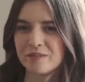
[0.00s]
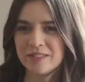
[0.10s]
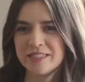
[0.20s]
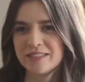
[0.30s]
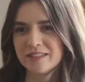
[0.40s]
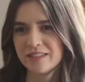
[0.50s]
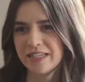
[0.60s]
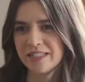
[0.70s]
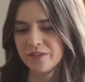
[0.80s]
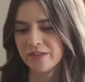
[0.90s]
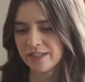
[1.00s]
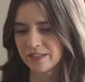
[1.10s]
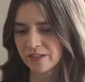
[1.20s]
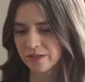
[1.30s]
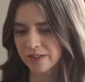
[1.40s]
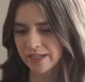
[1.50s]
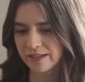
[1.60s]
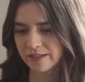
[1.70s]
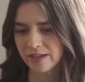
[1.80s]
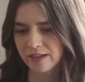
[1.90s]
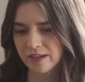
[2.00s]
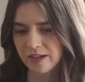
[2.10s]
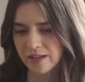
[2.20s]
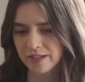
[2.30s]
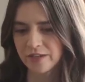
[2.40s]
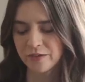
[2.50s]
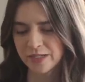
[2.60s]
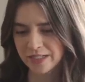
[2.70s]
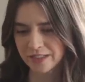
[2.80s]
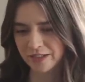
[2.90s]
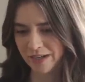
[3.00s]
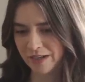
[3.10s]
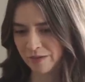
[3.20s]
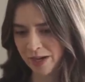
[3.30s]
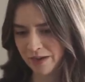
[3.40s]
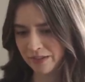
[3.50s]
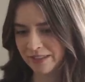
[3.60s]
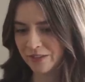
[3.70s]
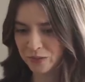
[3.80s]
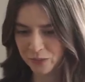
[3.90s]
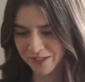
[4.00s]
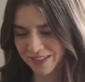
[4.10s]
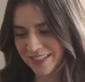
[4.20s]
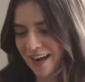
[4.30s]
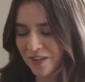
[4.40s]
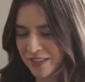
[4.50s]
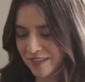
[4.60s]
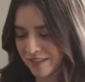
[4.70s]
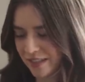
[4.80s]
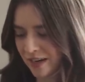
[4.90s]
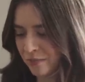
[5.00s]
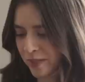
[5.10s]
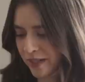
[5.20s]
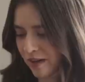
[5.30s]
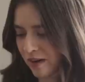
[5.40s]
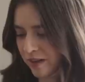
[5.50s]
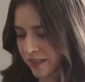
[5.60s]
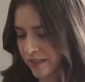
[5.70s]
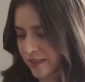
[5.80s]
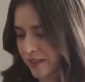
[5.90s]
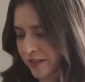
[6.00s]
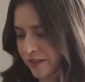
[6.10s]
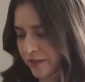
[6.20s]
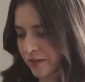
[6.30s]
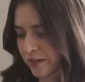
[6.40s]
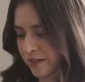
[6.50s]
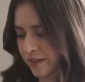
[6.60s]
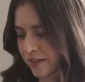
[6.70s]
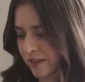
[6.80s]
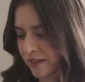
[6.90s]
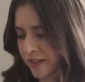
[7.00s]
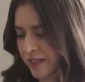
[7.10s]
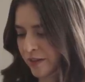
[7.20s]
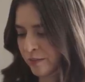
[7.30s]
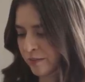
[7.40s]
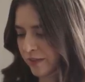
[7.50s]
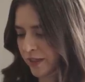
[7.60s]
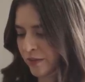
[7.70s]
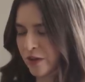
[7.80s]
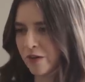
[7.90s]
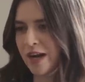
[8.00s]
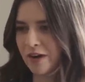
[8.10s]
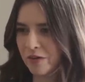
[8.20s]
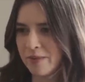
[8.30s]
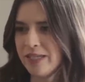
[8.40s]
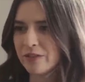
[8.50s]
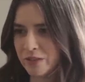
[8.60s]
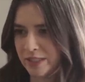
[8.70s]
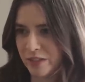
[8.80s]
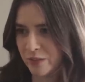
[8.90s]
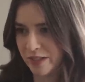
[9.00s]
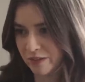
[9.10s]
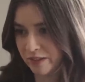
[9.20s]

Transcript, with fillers: well, it's it's unique too, like you know, we talked a lot about like those weird sounds and stuff, but it all is to like you're you know how to make those sounds when you're